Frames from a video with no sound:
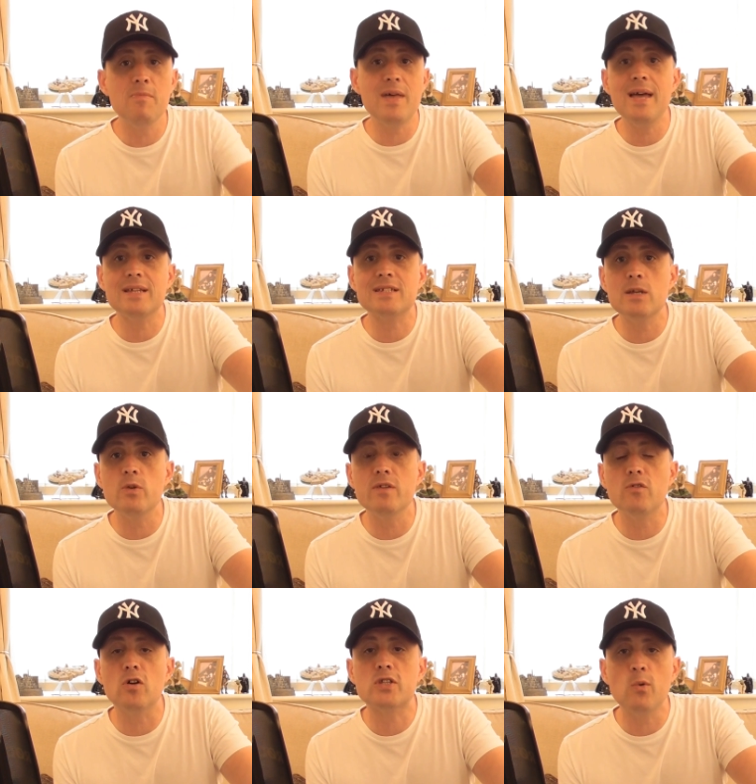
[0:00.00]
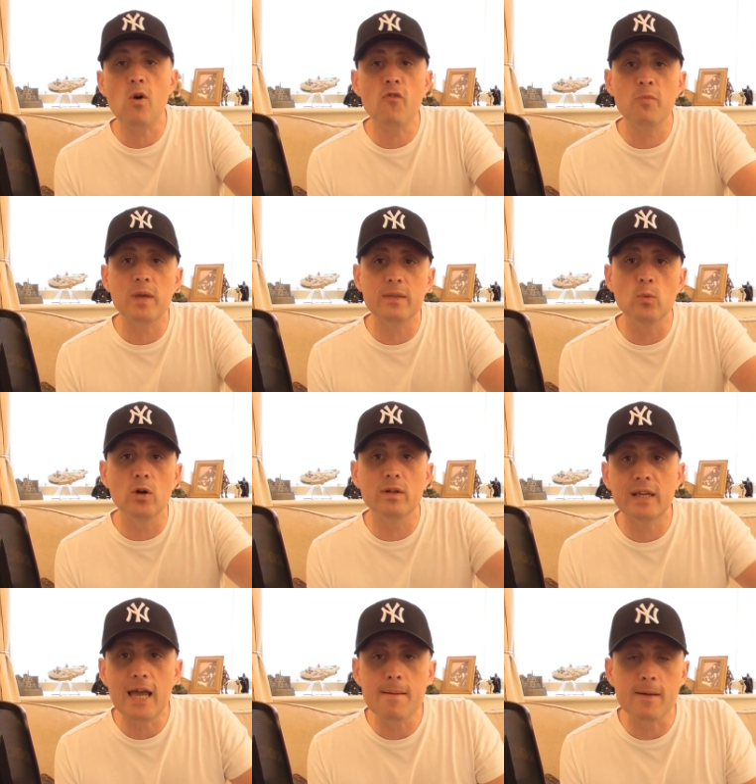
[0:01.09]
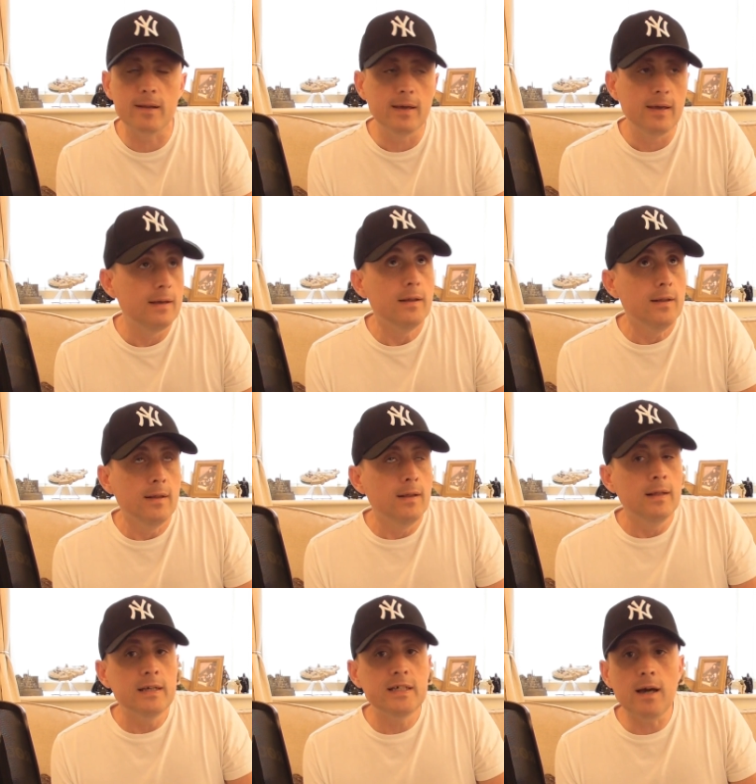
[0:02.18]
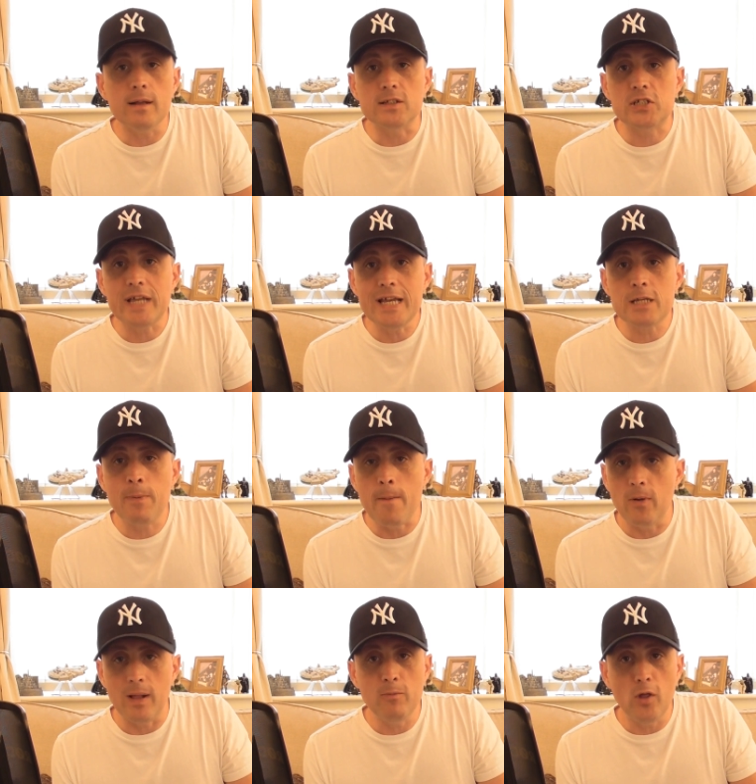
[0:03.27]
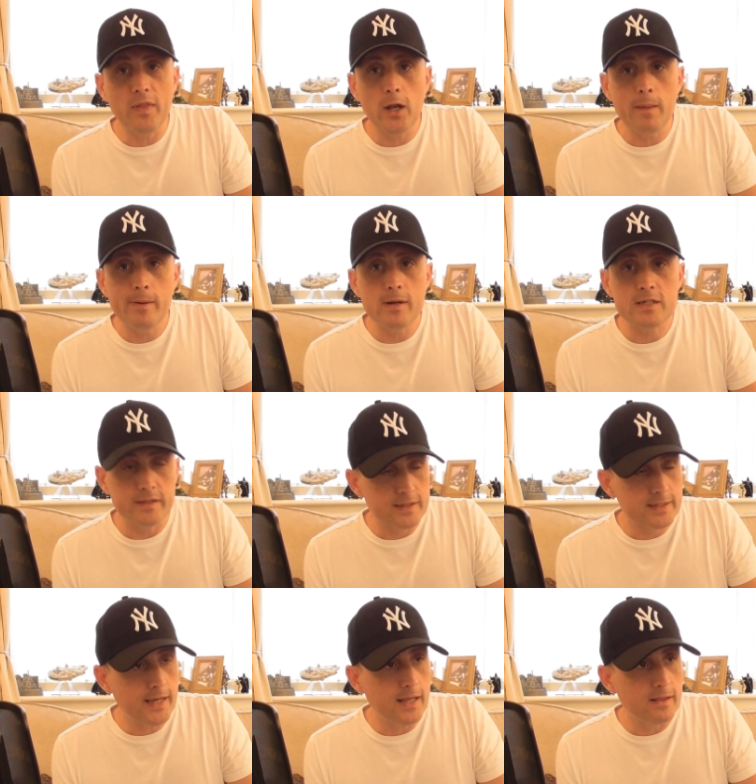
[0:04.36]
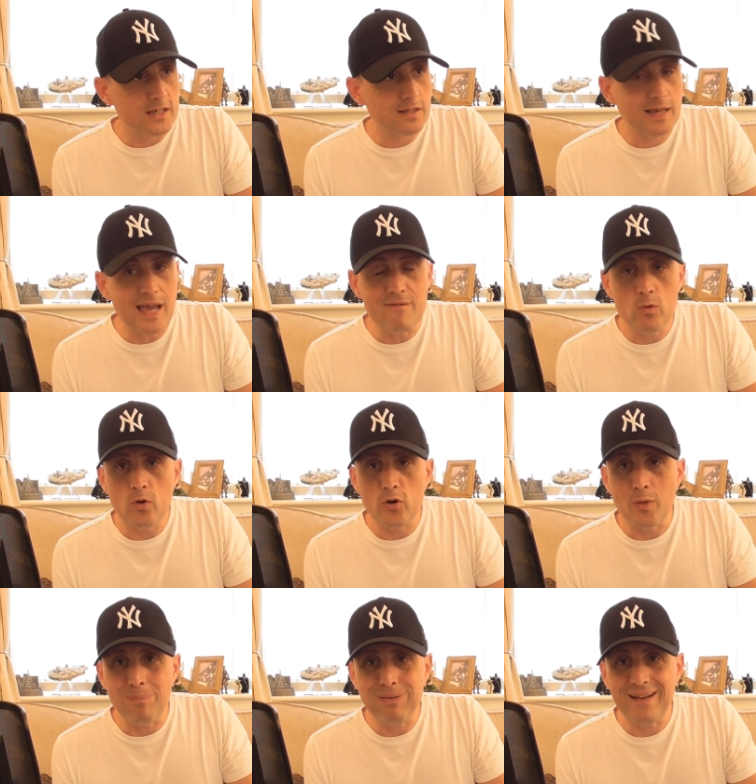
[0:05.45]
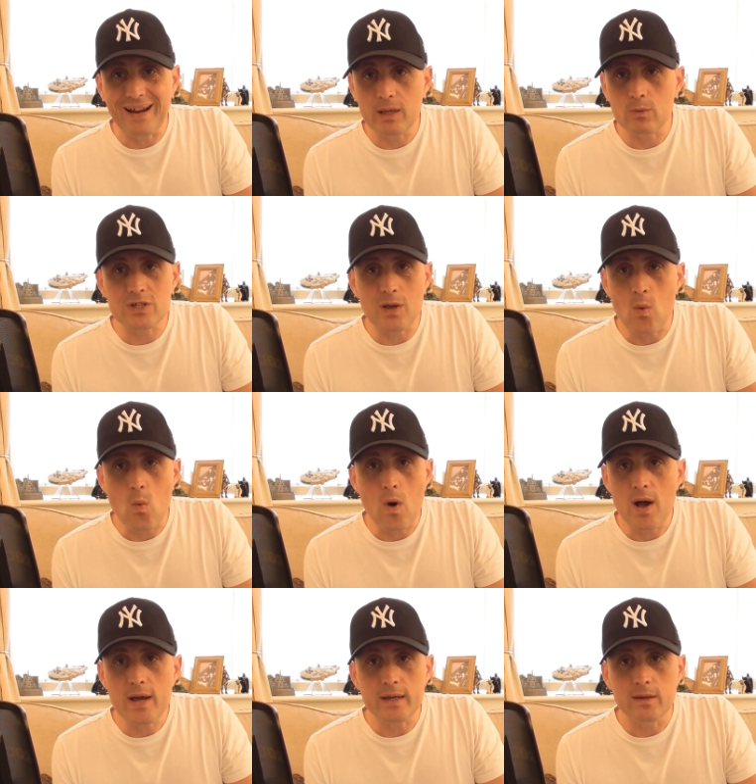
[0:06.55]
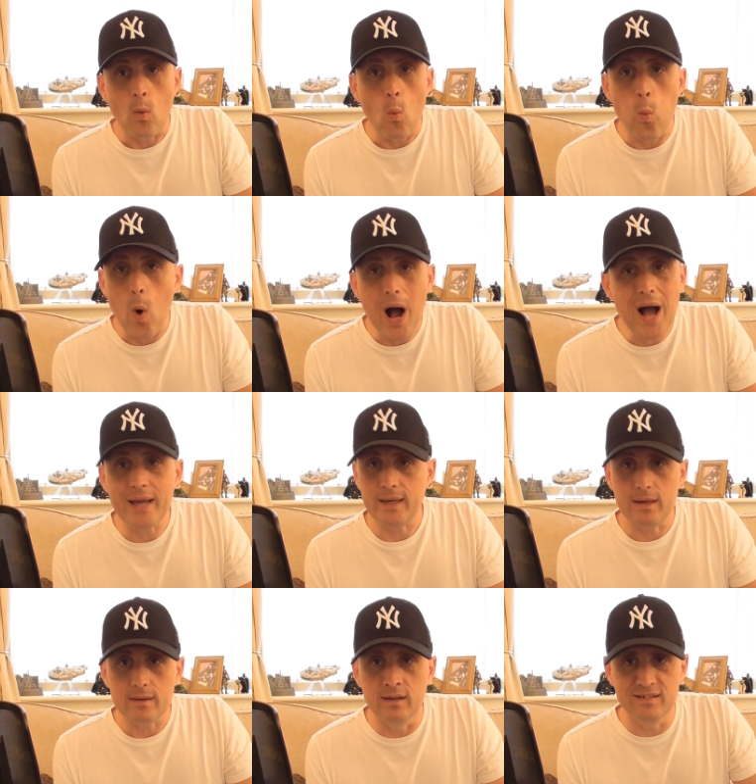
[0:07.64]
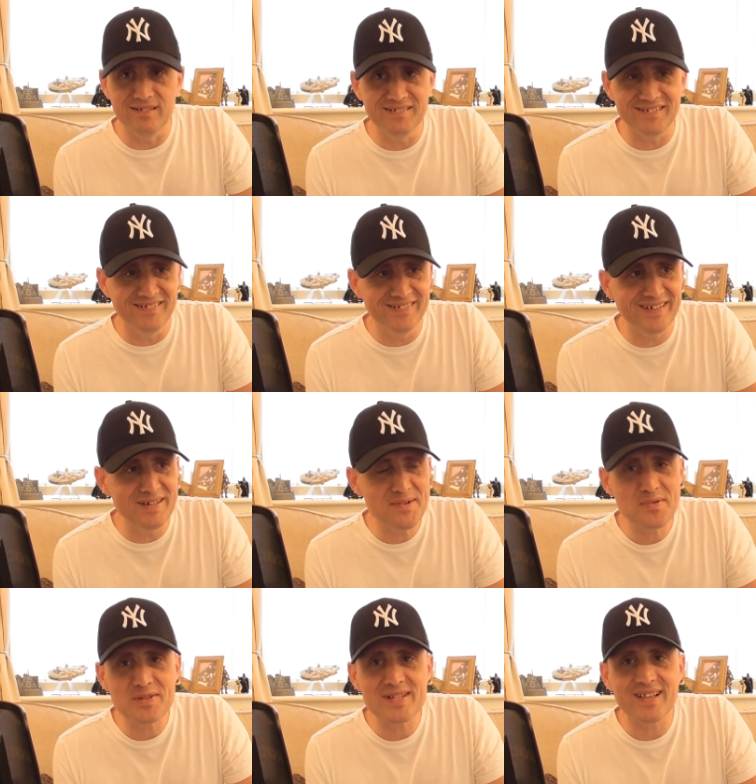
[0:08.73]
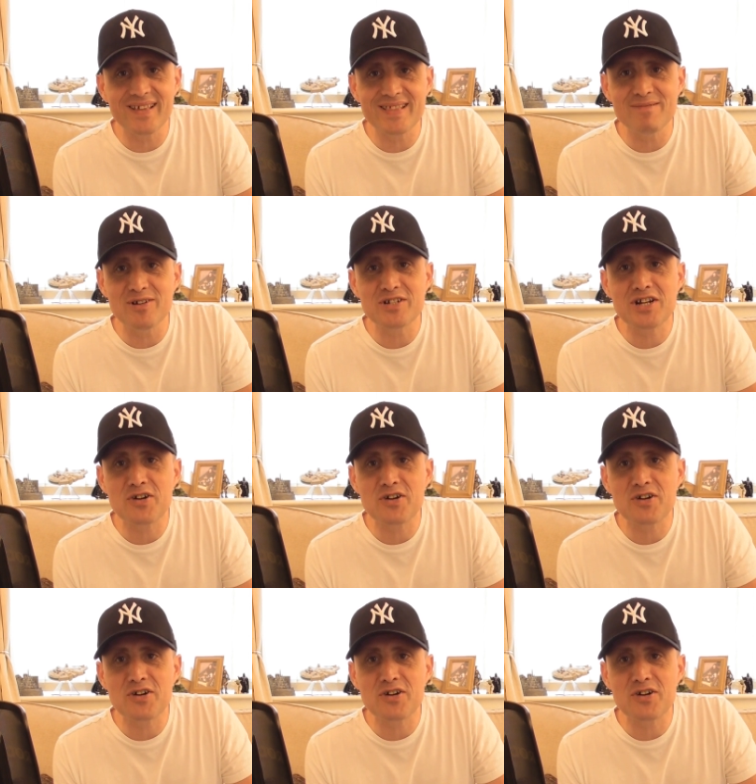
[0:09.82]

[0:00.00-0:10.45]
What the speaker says: I'm there to see what you've got to offer me in the world of gaming. God's sakes, people. I'm not the only person that's saying this. I think everyone on the planet was like, why? Why? It was like the most